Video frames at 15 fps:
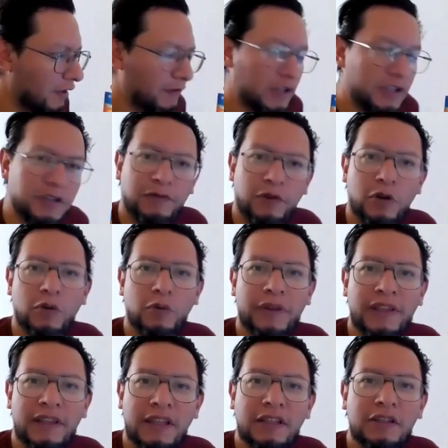First of all,
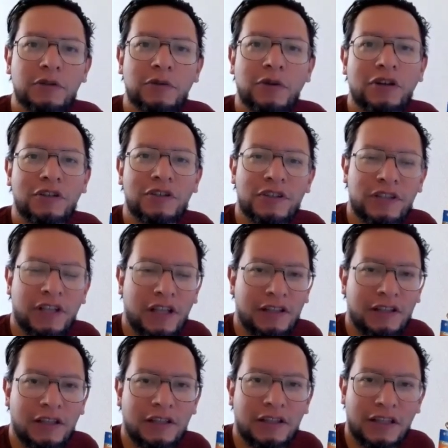we need to
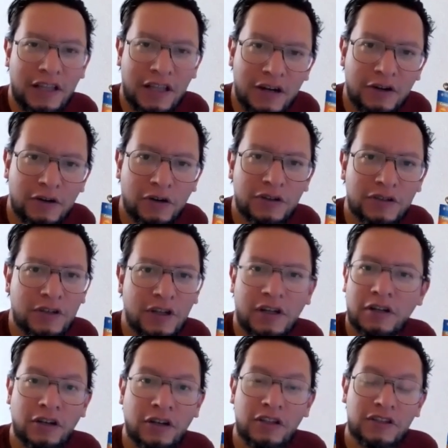understand that errors
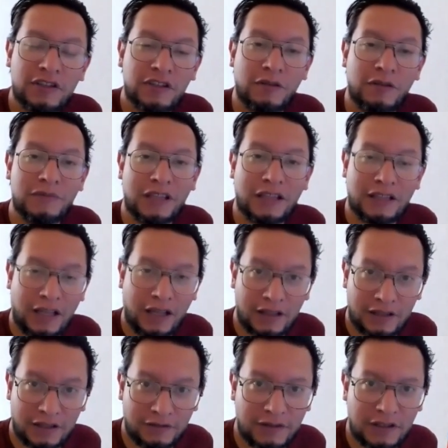are not something
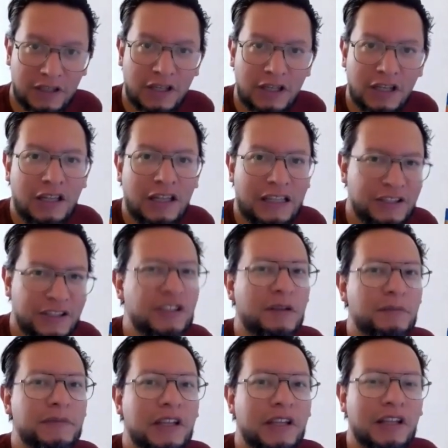negative. It's
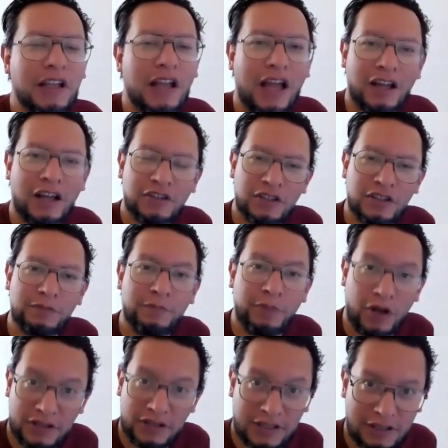something actually
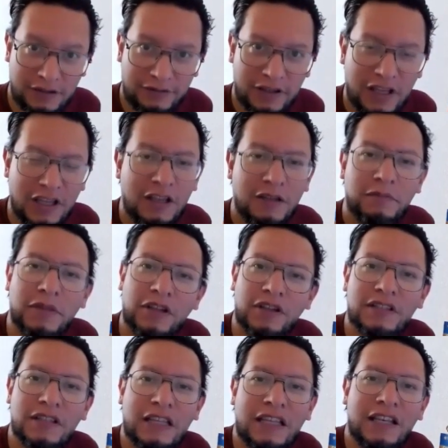positive
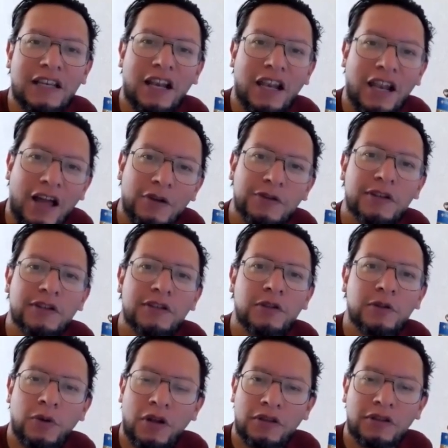because it allows us
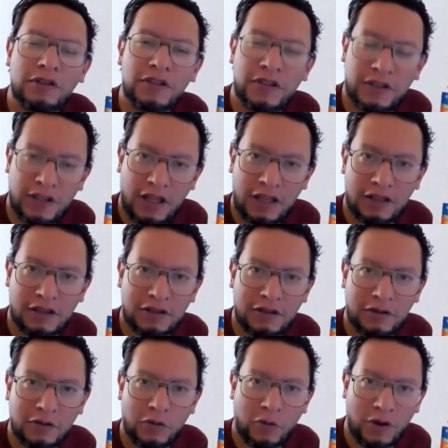to understand
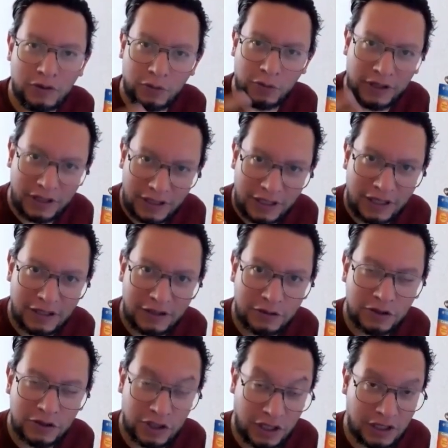what we need
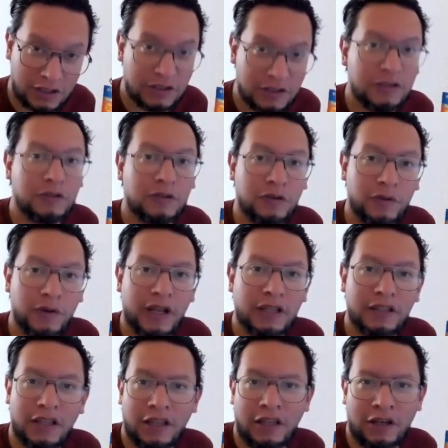to change to
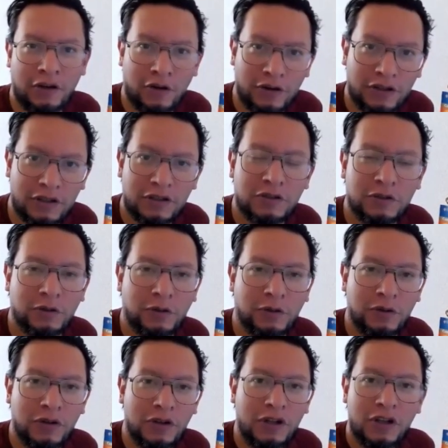correct in order
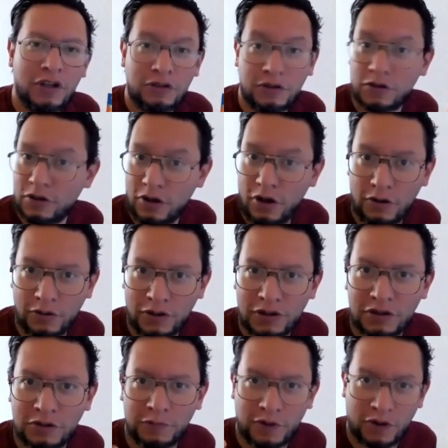to grow
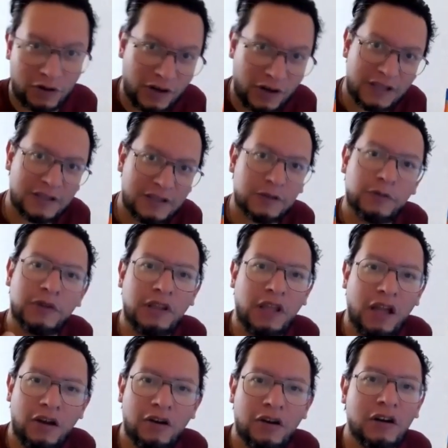and to progress with
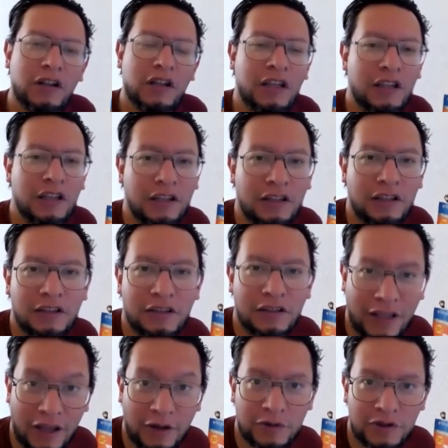our
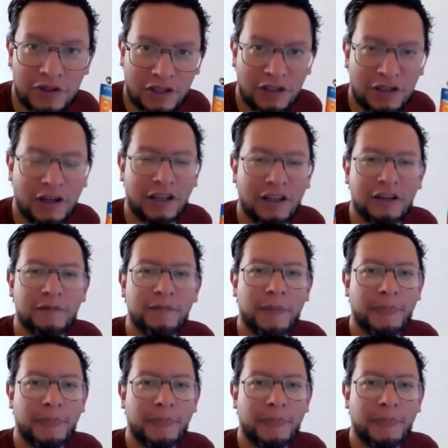language learning.